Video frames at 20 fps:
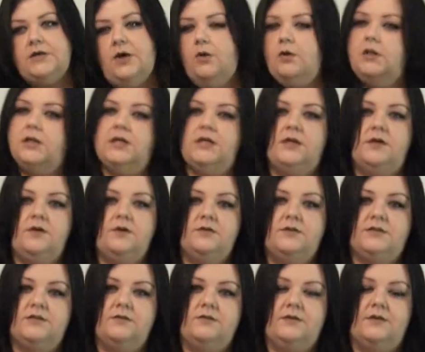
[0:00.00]
totally
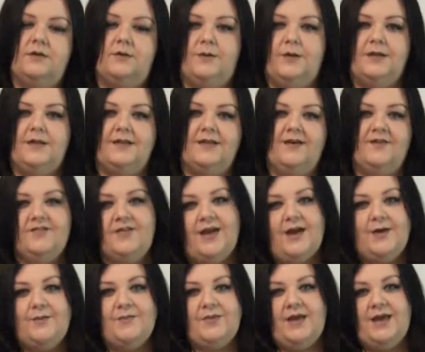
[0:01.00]
new to the Guerilla Love
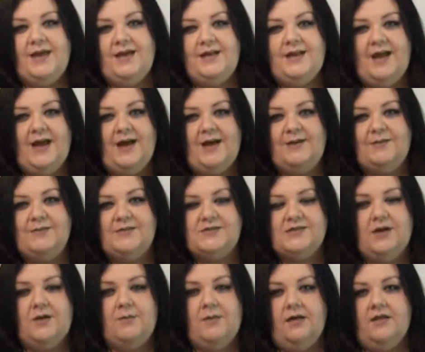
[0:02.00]
Campaign and
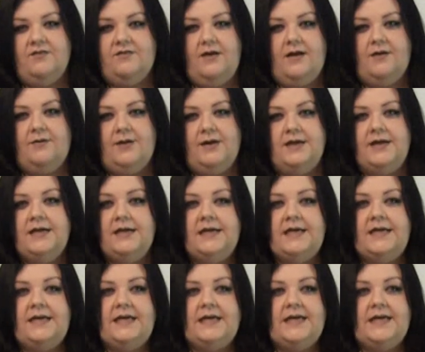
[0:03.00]
Michelle Malavakwa.